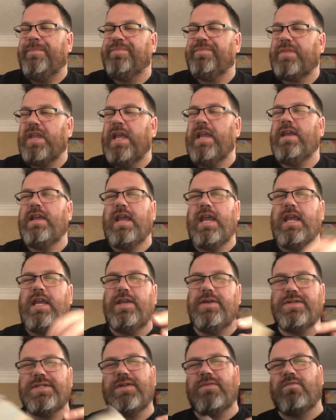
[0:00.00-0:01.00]
he
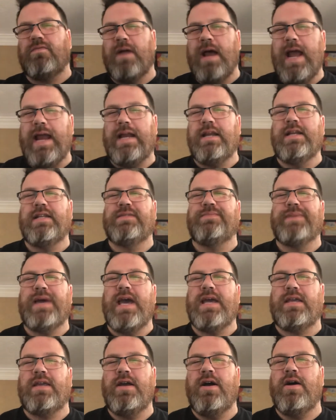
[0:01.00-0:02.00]
used to write in his
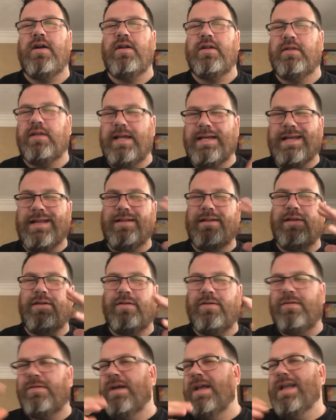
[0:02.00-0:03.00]
backyard in like a
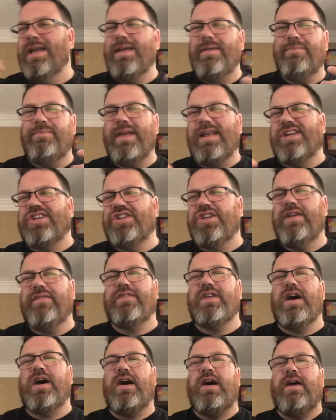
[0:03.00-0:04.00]
little
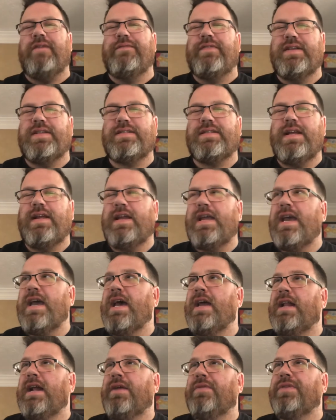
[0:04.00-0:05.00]
makeshift office that he
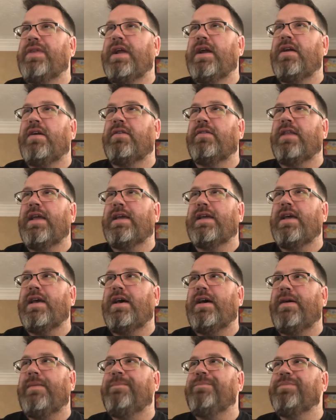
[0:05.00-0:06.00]
had out there in like
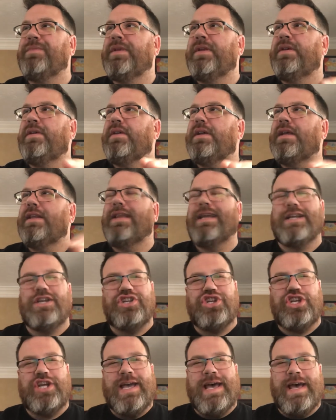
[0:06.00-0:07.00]
a
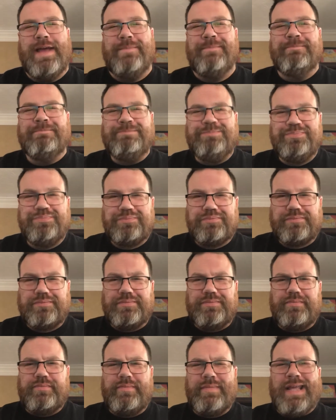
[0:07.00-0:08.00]
shed.
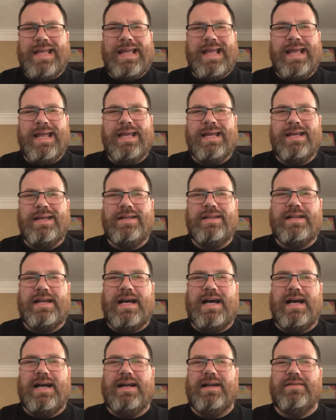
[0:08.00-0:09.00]
And
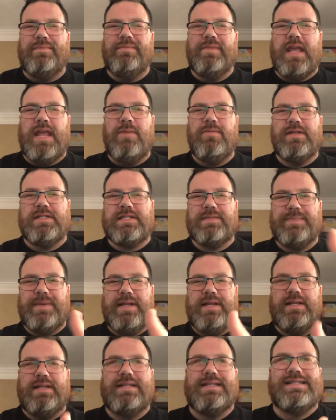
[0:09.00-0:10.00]
he would
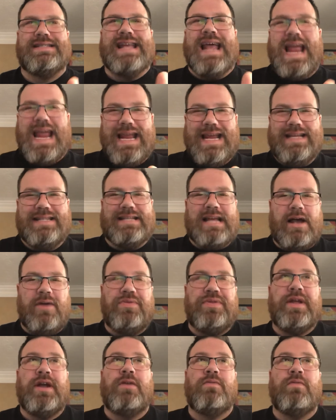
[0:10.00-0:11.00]
spend days
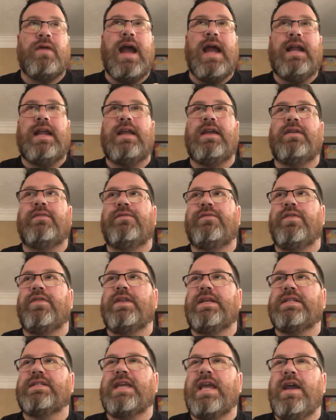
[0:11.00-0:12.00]
out there writing for
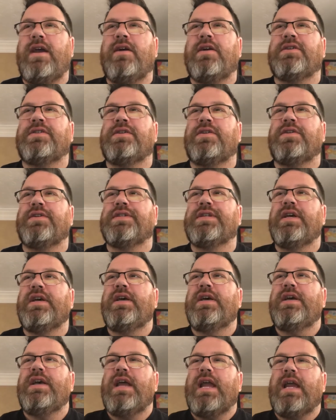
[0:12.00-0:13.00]
these characters
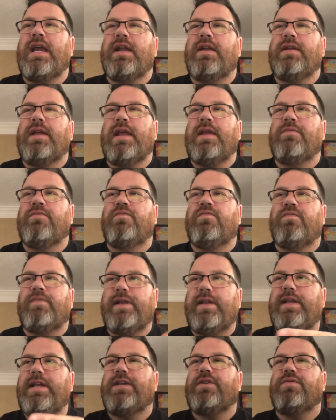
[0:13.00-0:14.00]
and
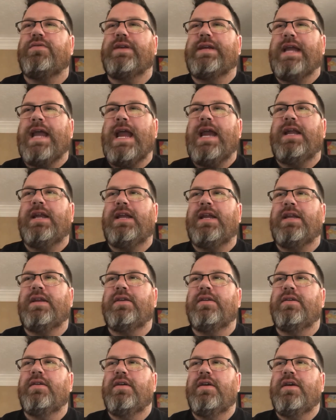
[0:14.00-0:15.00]
really creating